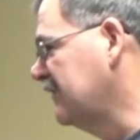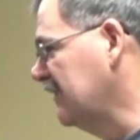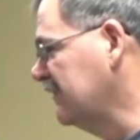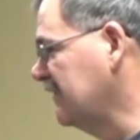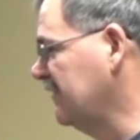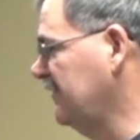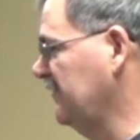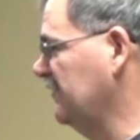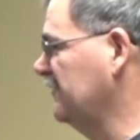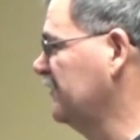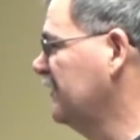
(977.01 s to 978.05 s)
down that
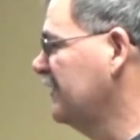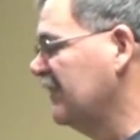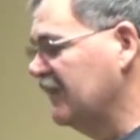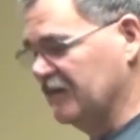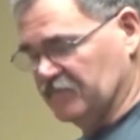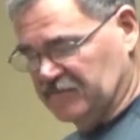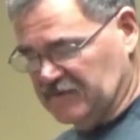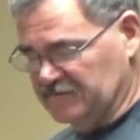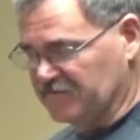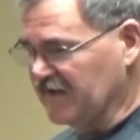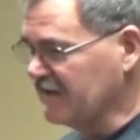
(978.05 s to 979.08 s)
hill. And we
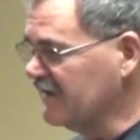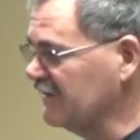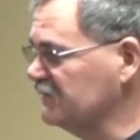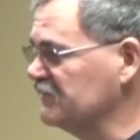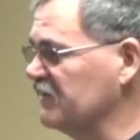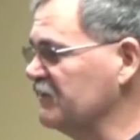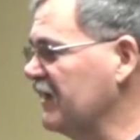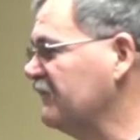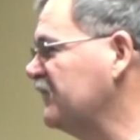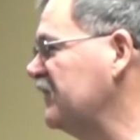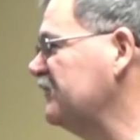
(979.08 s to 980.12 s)
couldn't find out it was only
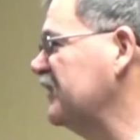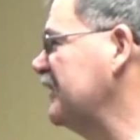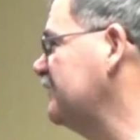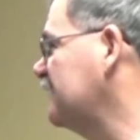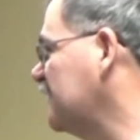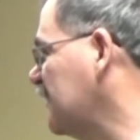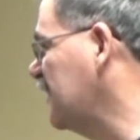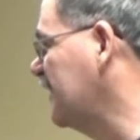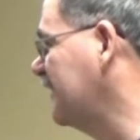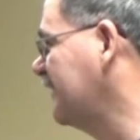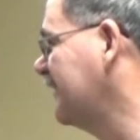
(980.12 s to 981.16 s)
about 15 foot